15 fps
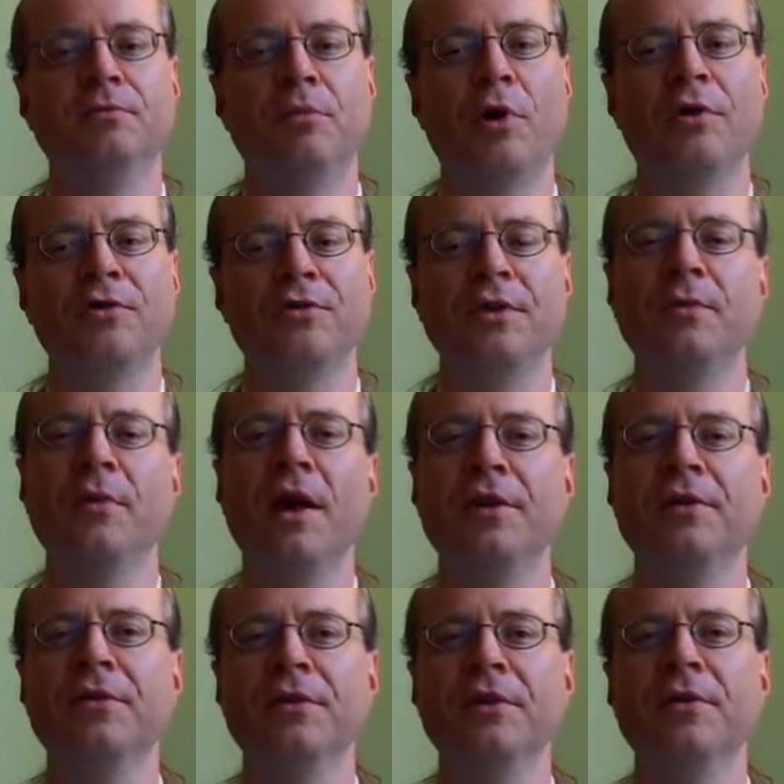partially
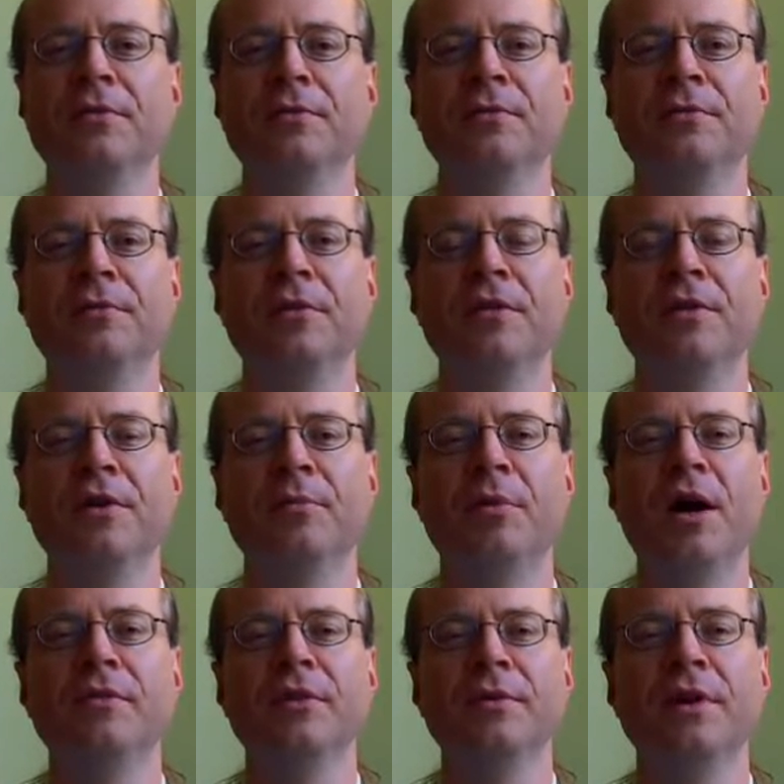ride on their
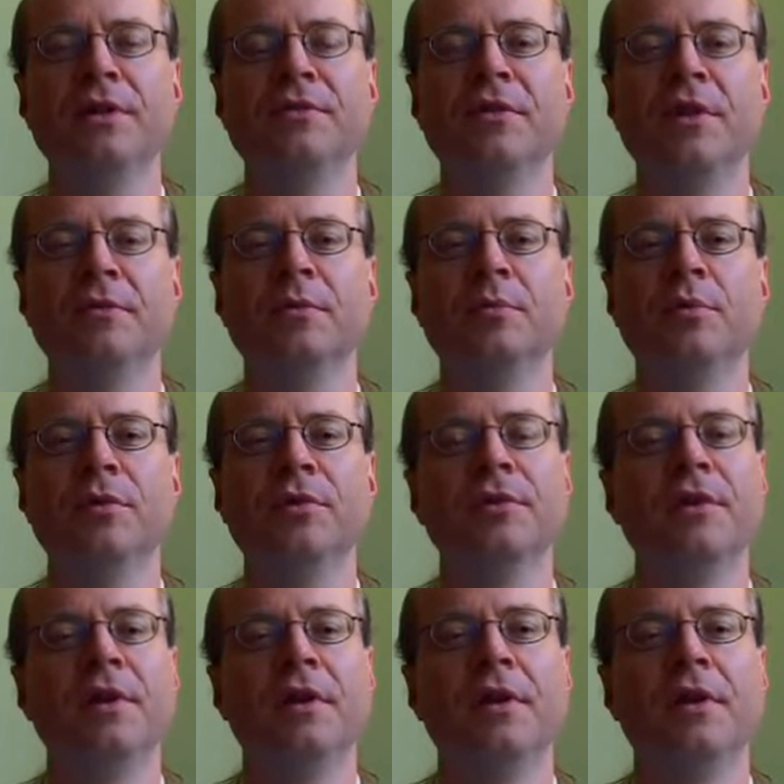poverty rates that they report.